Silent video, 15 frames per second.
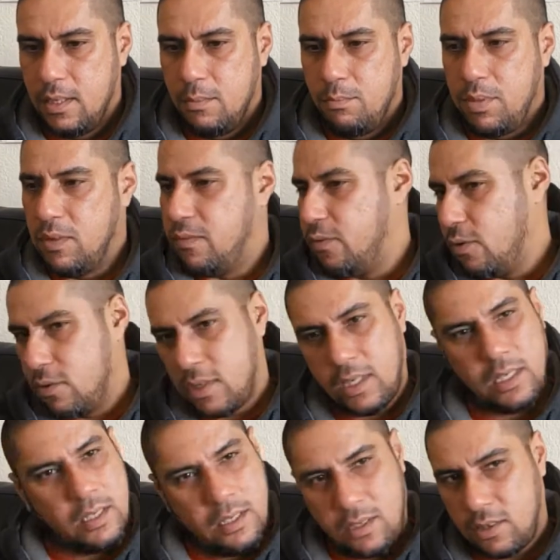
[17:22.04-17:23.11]
Before
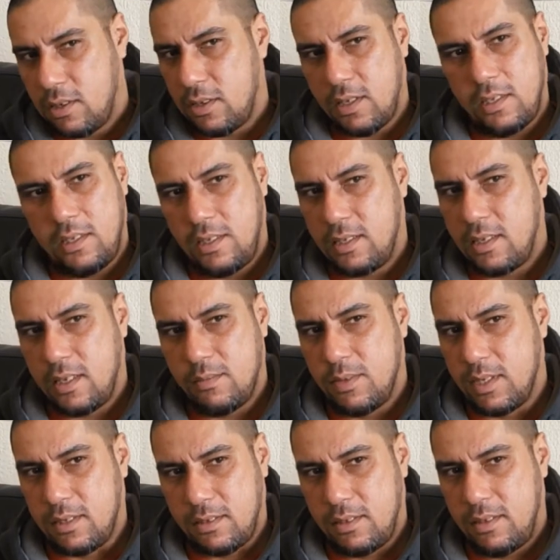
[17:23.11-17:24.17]
Criss Cross had come
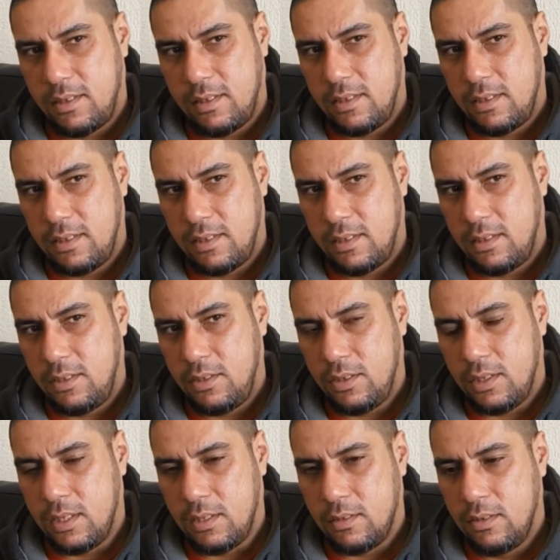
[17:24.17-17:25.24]
out, you
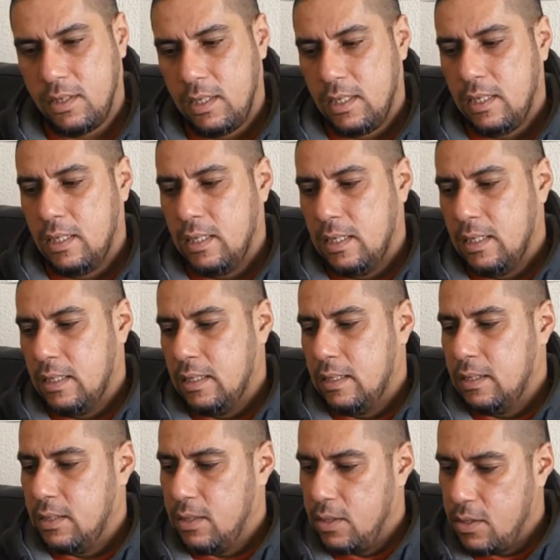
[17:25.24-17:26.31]
know,
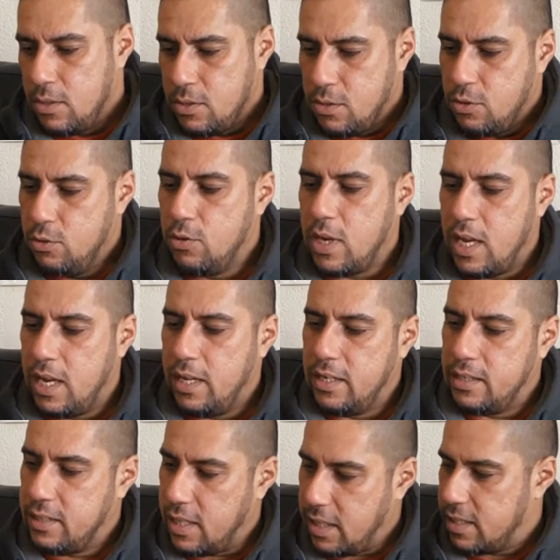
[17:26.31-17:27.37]
you had
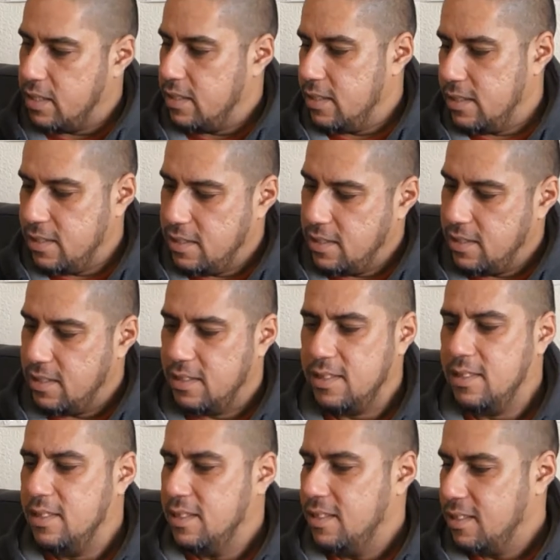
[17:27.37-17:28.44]
a tacky
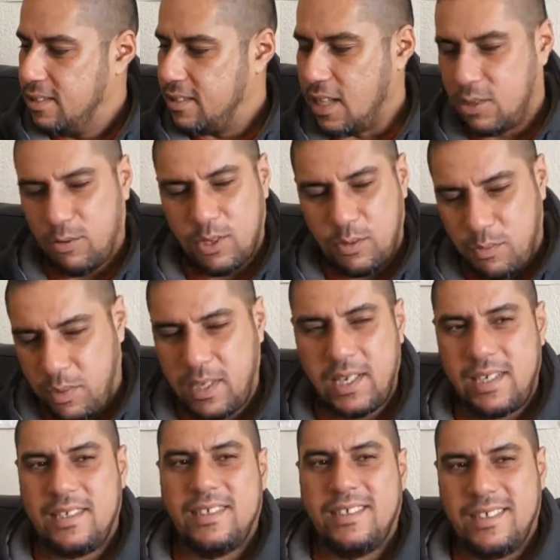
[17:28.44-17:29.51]
that was
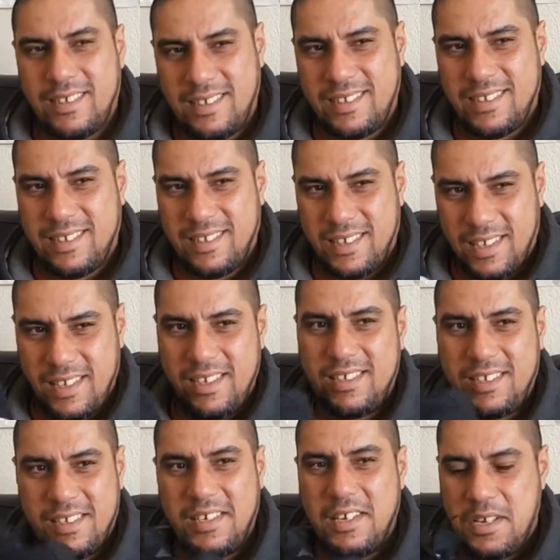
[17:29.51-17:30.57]
plain, right?
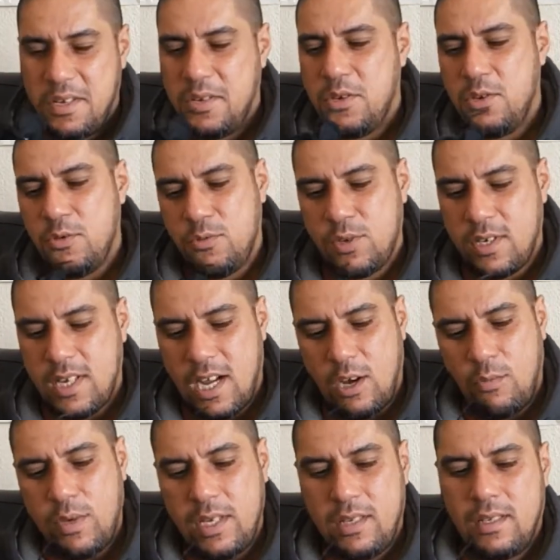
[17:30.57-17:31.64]
You would now
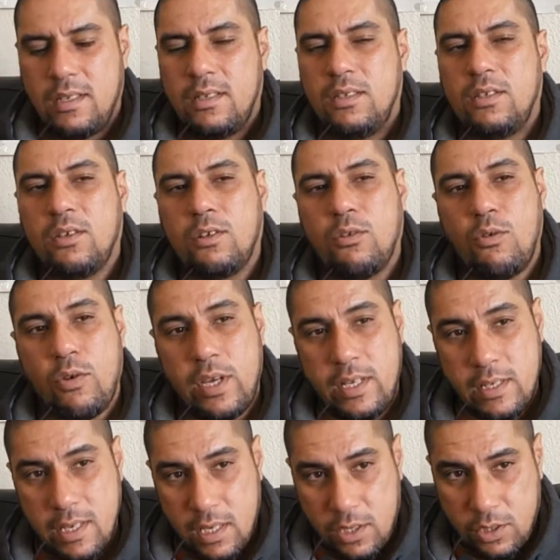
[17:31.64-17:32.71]
be throwing
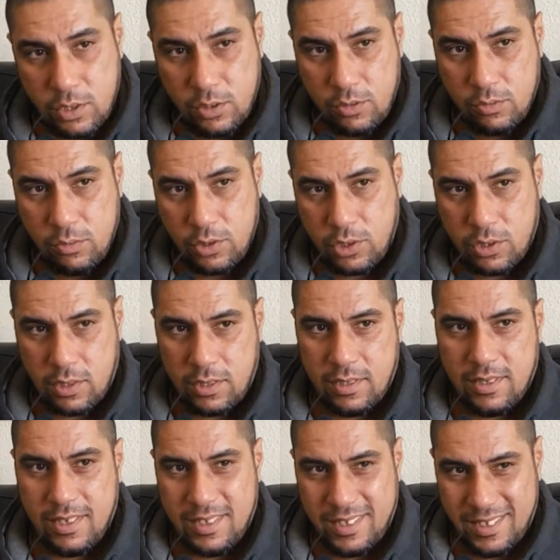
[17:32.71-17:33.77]
that swoosh on
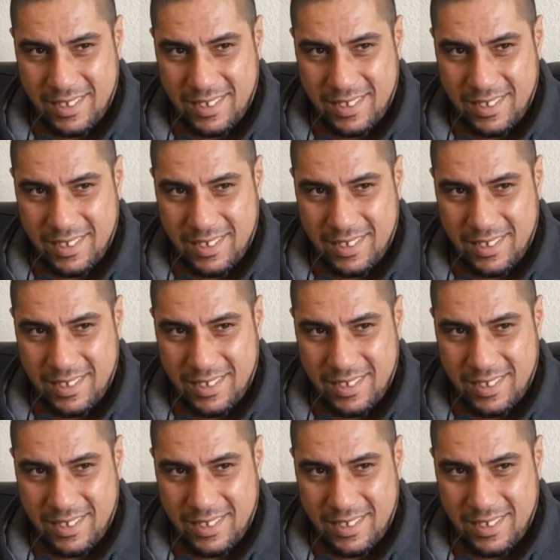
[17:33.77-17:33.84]
there.